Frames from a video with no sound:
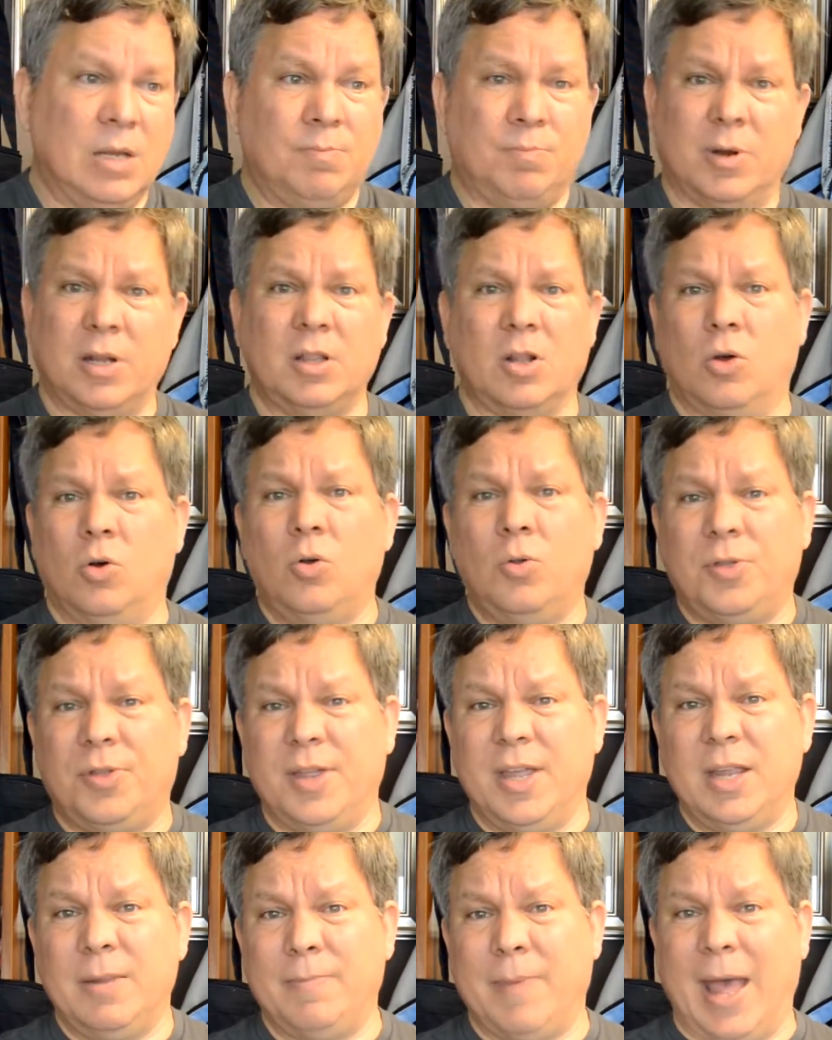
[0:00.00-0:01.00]
Bring the whole
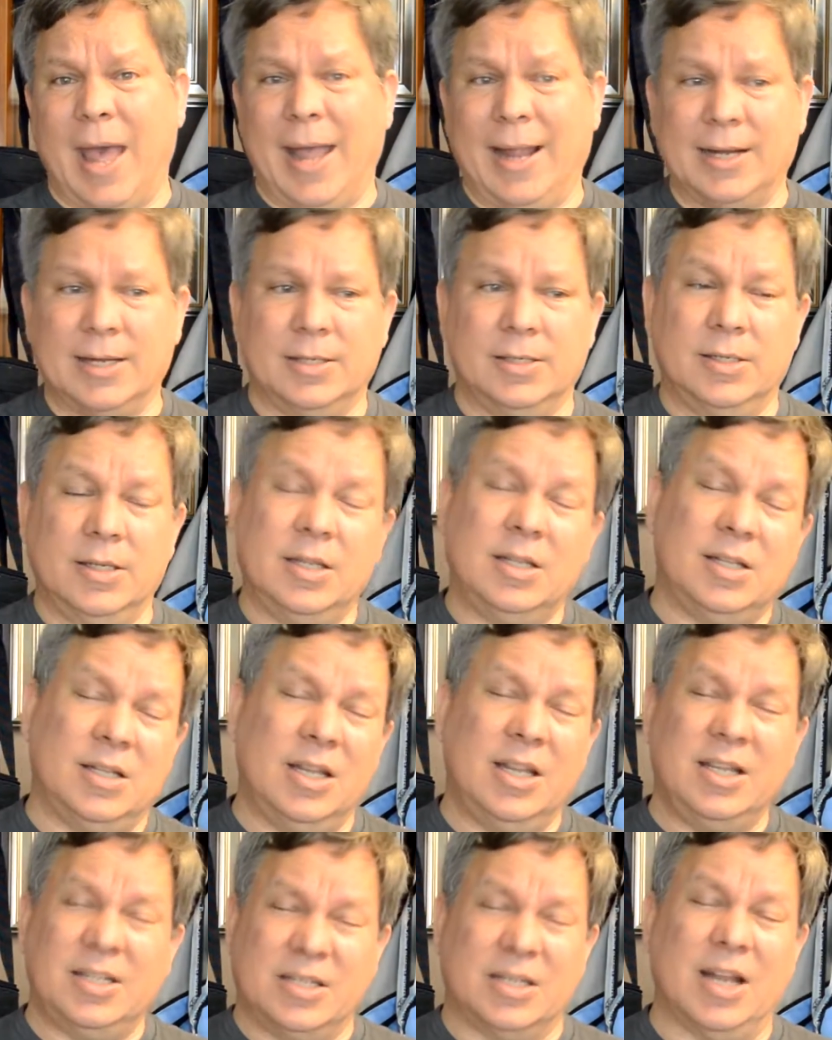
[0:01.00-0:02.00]
thing back. It
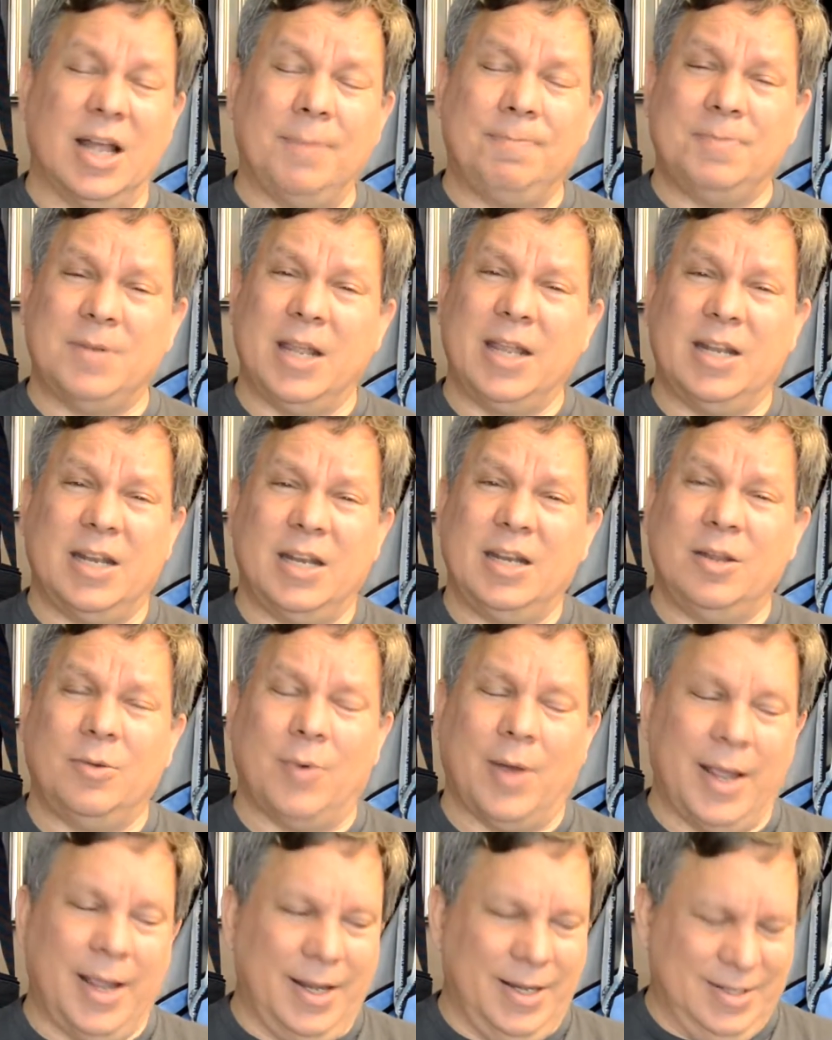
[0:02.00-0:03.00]
needs an update
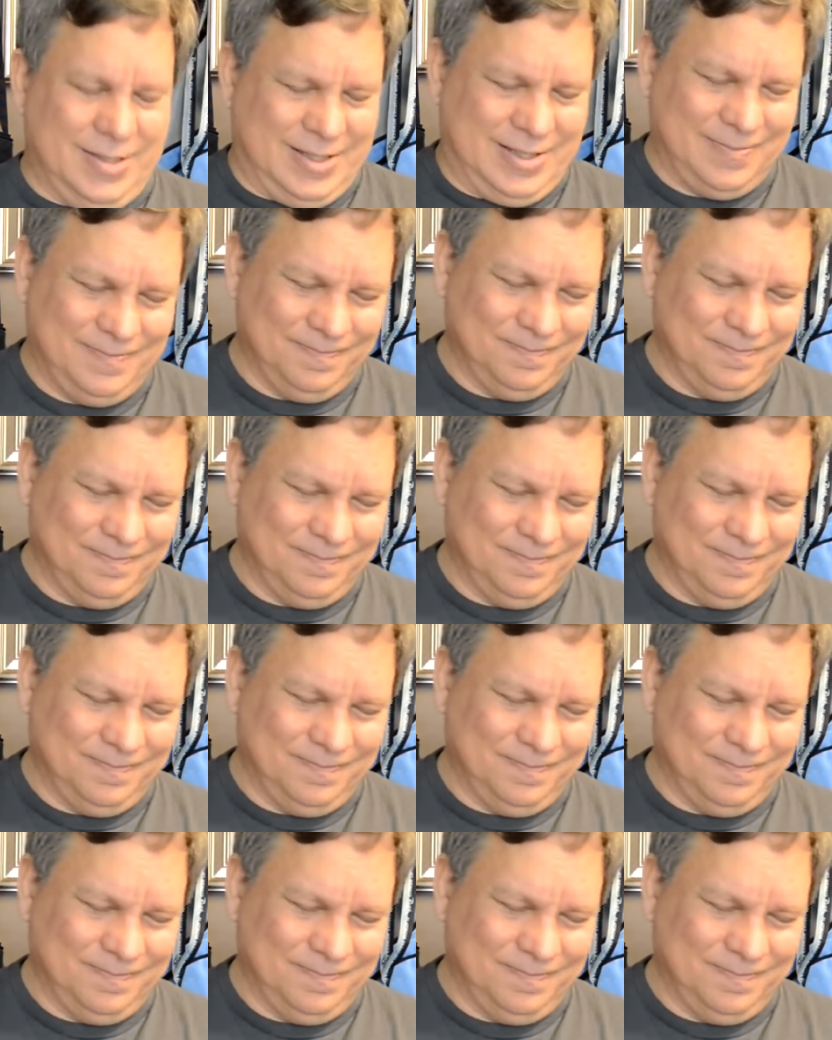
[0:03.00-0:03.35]
anyways.